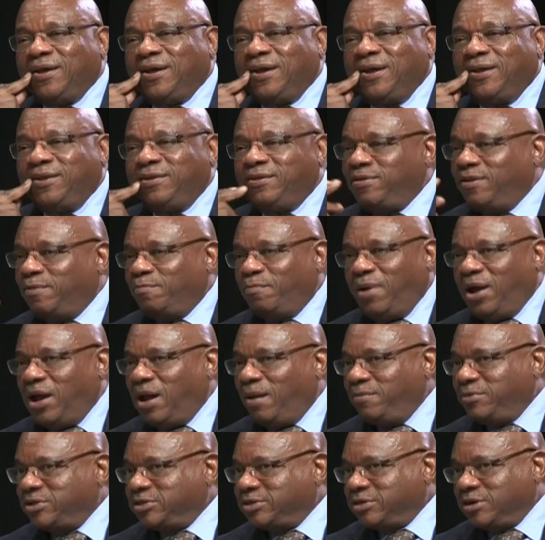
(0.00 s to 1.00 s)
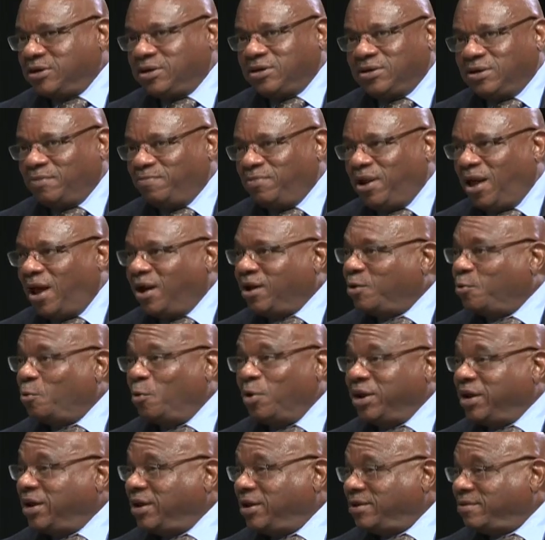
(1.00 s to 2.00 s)
and the mom is there a block
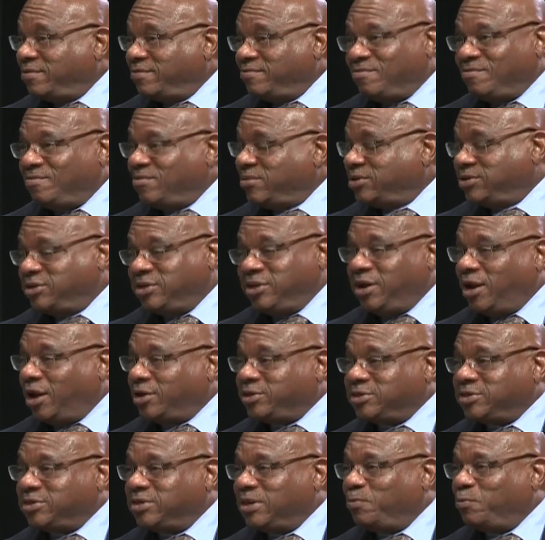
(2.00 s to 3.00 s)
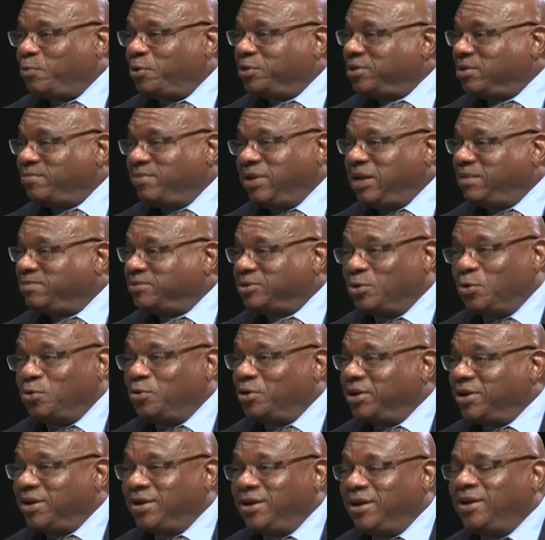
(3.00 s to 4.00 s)
away. She catches up with him, he keeps
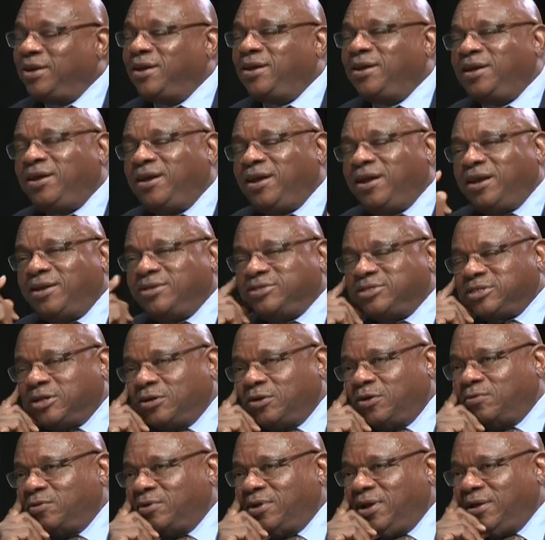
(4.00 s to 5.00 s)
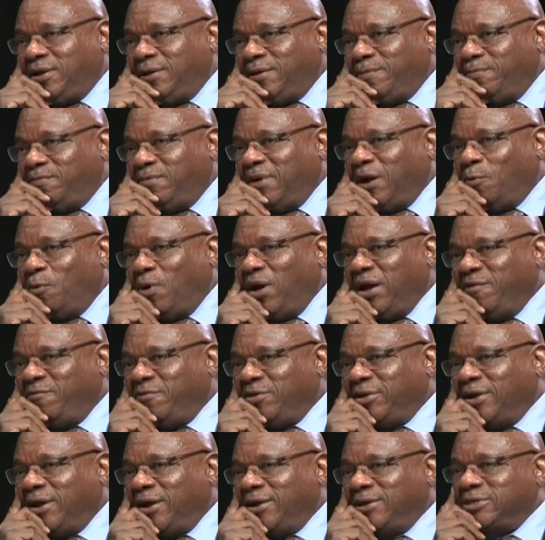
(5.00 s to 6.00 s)
going. And so my wife
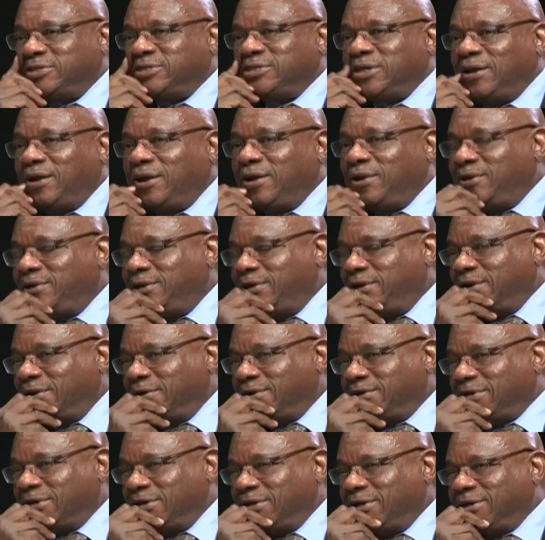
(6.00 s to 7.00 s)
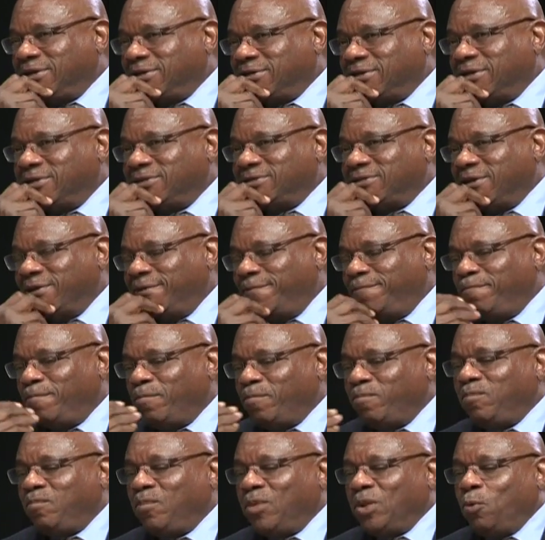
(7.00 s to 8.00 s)
and I decide, to look at this, and
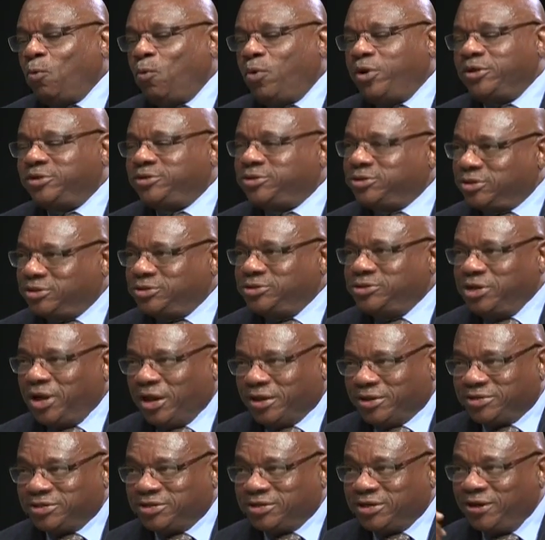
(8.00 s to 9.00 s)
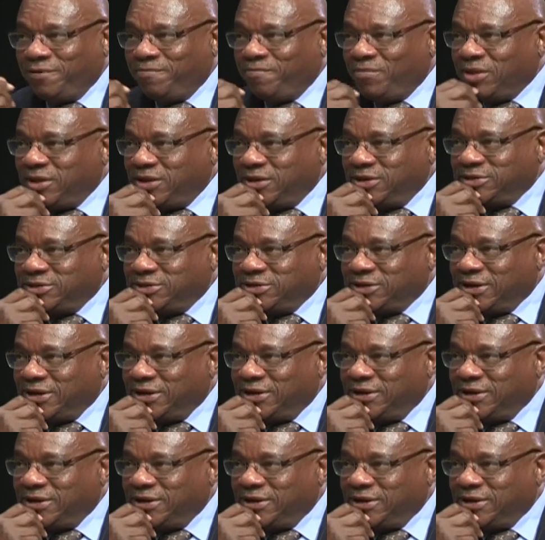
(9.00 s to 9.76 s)
what it suggests is